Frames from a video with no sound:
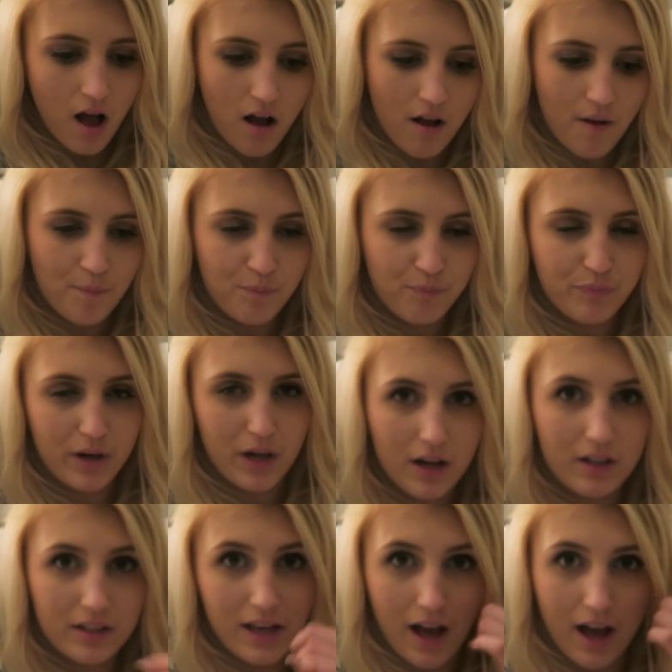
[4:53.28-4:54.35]
Um, but
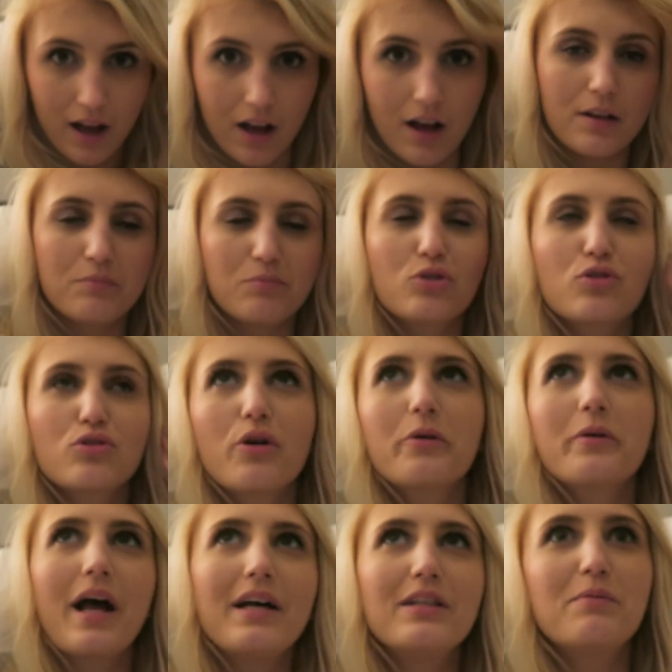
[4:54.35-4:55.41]
yeah, I'm so
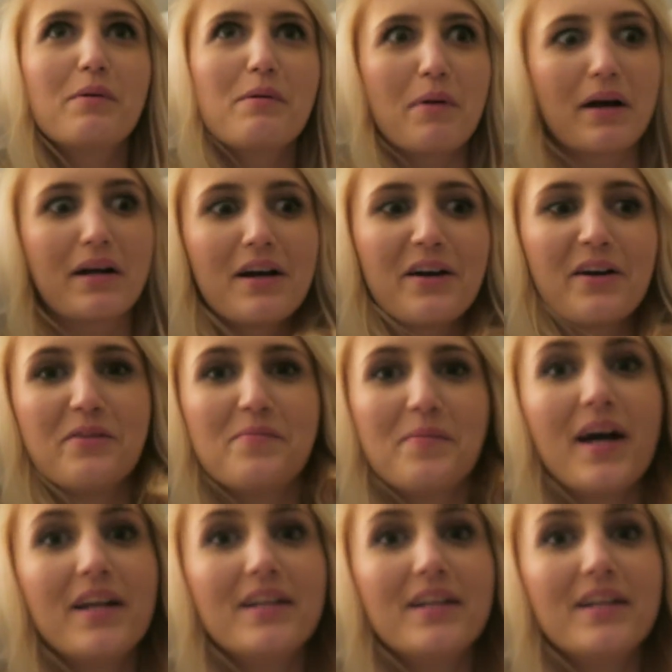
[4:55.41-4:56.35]
glad to be back at home